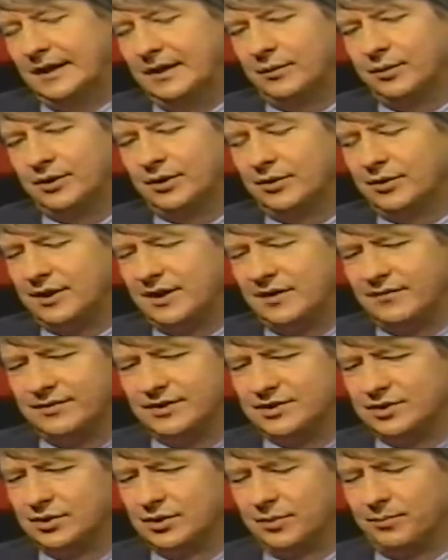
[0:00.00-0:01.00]
We don't have
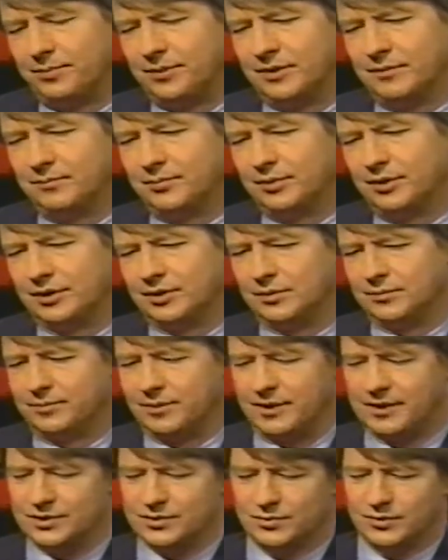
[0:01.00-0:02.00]
these European political
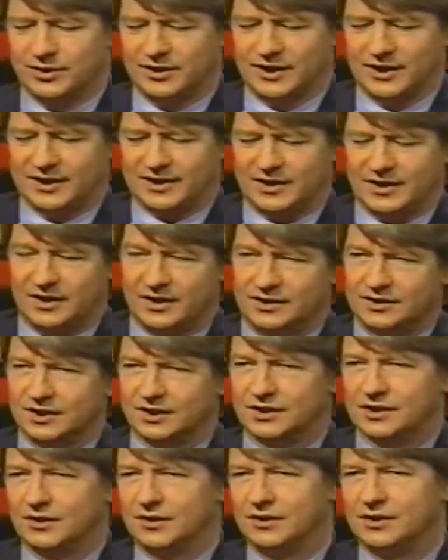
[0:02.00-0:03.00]
parties where you got a card you
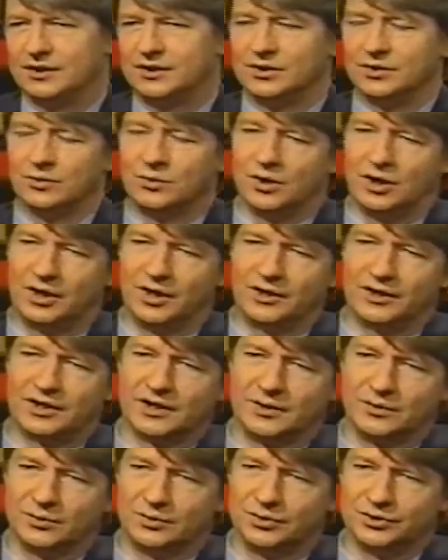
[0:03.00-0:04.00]
carry in your wallet, you
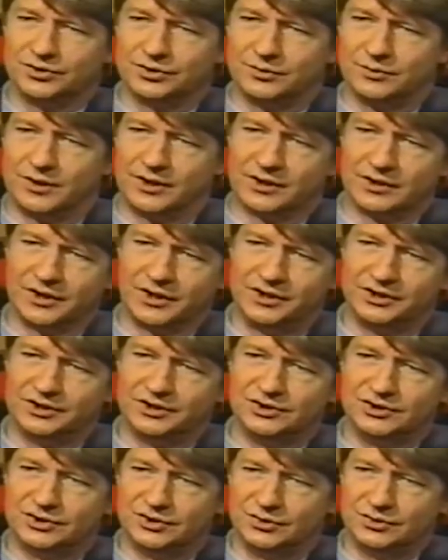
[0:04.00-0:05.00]
got rules and
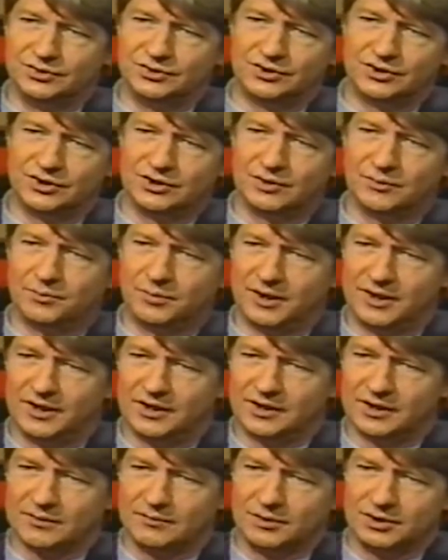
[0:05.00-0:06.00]
regulations, dues that you pay,
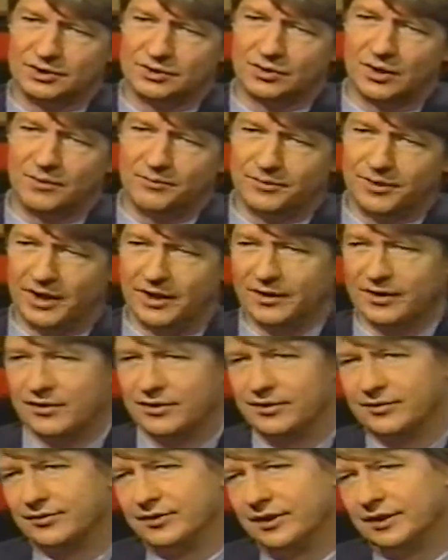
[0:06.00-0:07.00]
you can be drummed out of
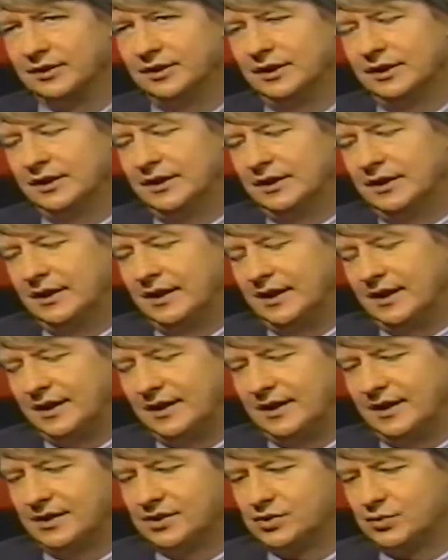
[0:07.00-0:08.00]
the thing.
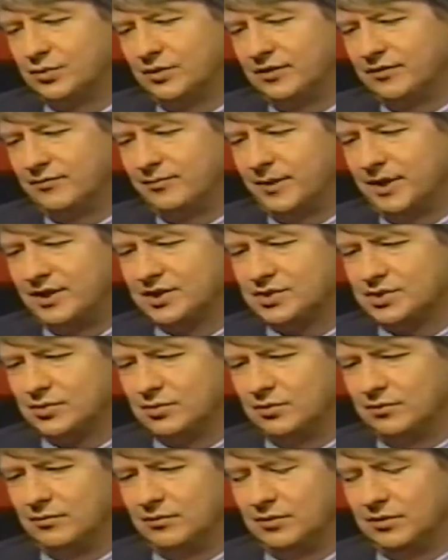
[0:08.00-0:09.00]
And hence we have managed
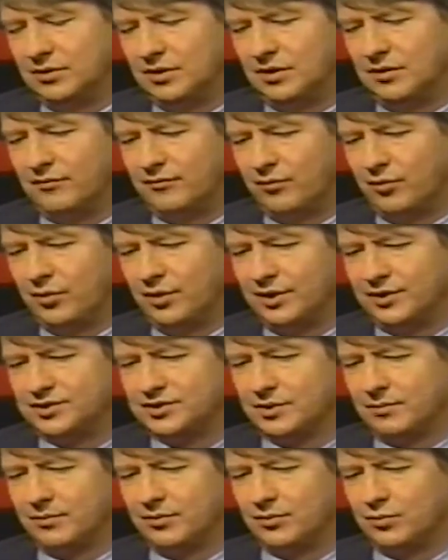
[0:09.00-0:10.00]
to avoid
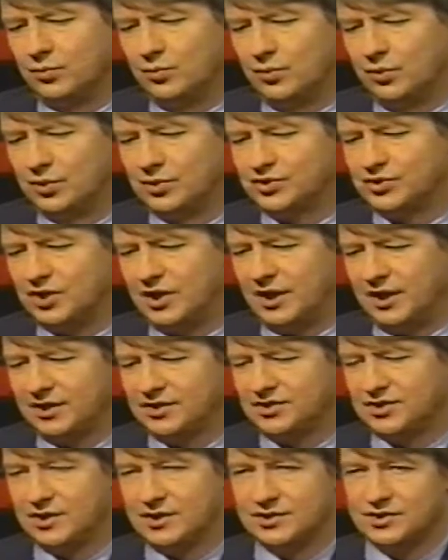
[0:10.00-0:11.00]
some of the worst
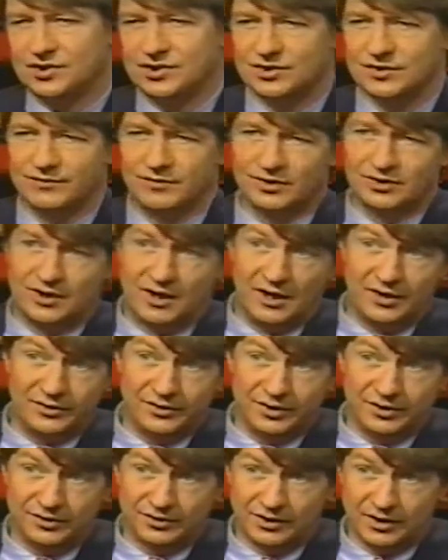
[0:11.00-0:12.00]
excesses of
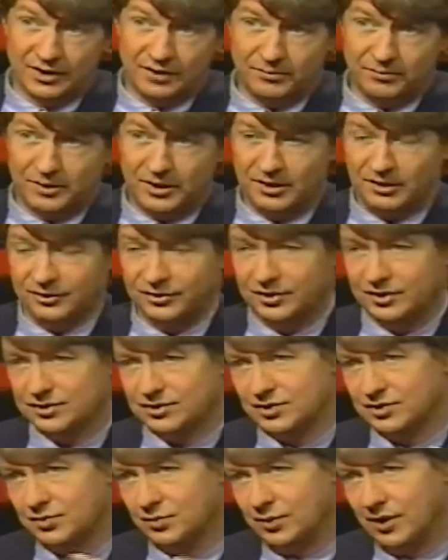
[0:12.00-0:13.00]
Italian-type
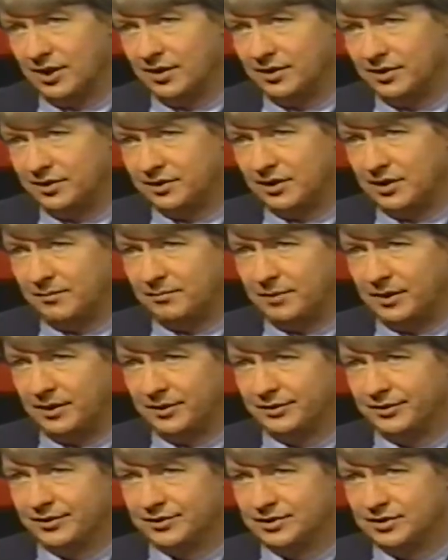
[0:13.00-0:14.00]
politics, Israeli-type
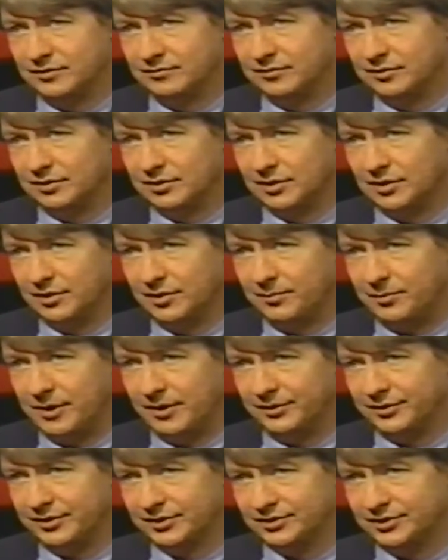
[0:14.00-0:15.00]
politics, even the
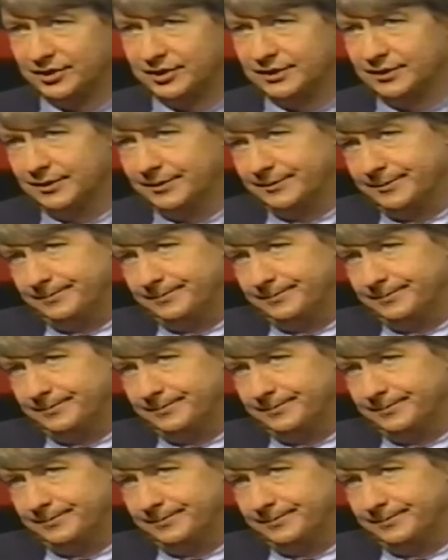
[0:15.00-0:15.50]
politics in England.